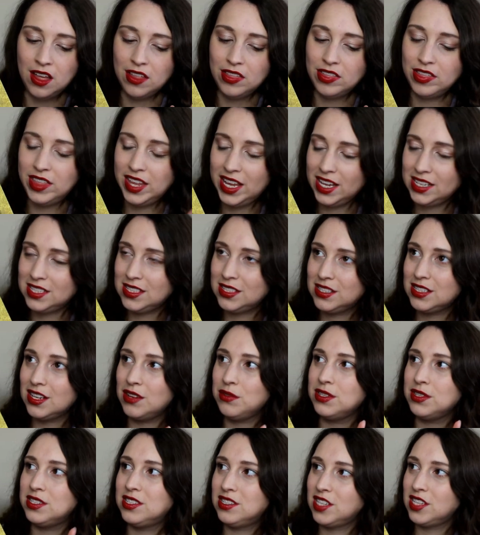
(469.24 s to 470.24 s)
This
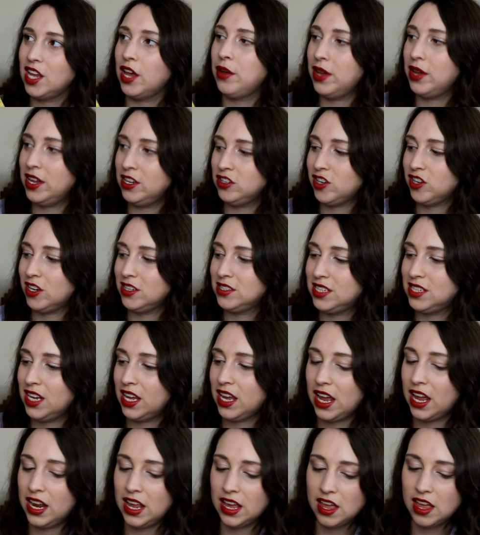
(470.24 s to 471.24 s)
was so
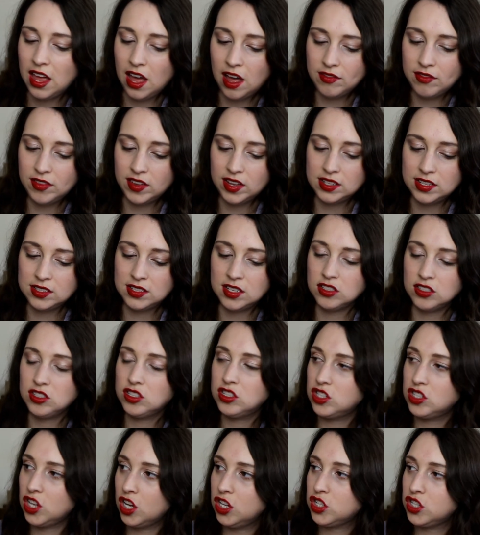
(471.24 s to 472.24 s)
interesting, and it covers
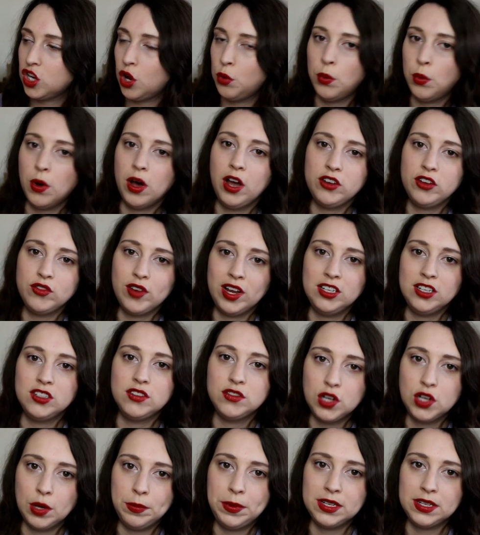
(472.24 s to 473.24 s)
such a wide range of
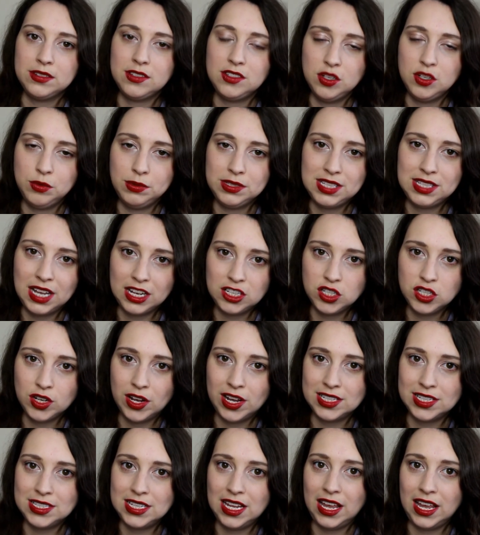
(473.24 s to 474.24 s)
topics to do with
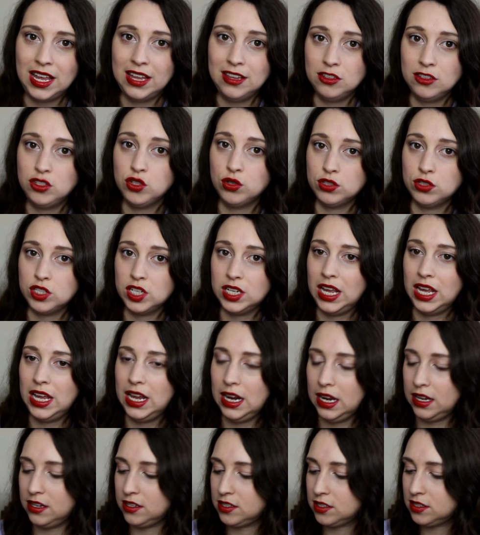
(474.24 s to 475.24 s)
sexuality in Georgian
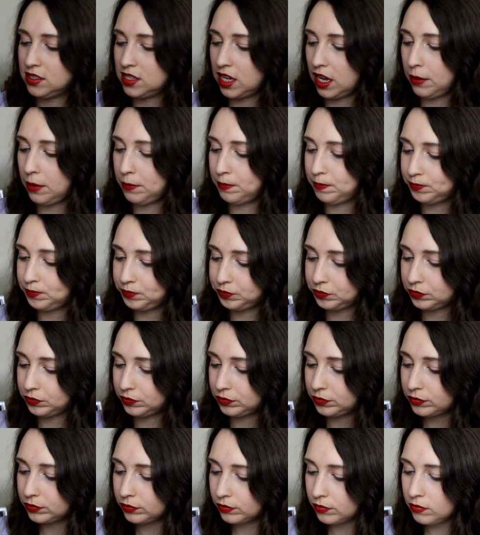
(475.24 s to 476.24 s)
England. So
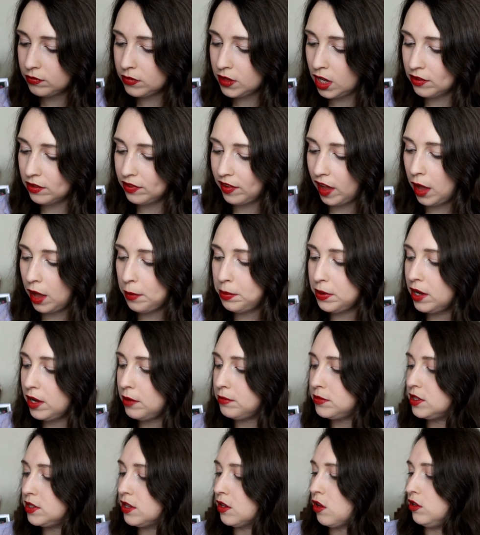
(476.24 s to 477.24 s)
if I open
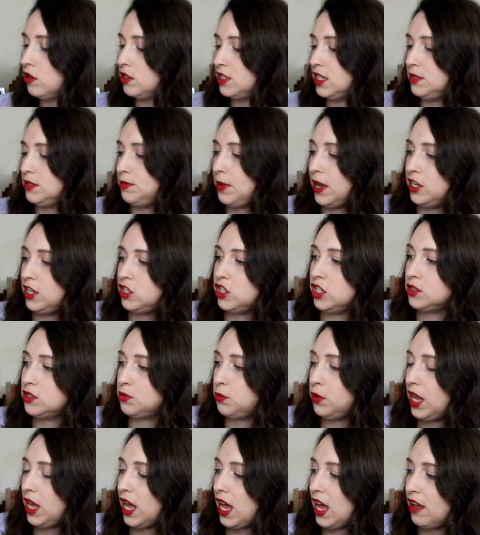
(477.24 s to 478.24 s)
up to the contents pages,
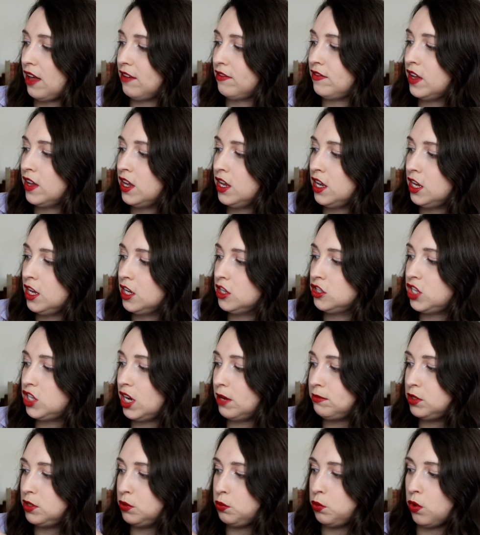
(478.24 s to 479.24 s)
we have
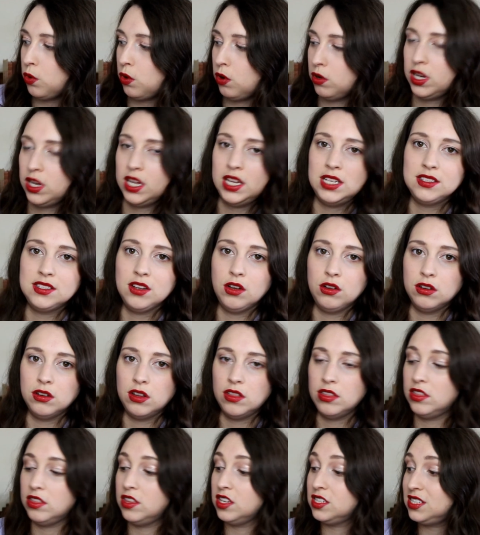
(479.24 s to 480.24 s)
chapter one is on
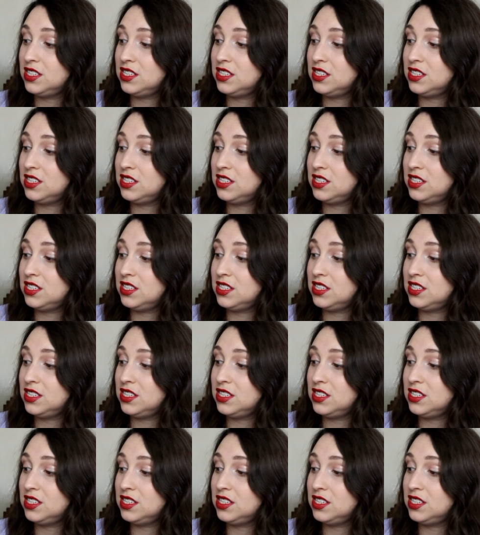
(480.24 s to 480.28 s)
the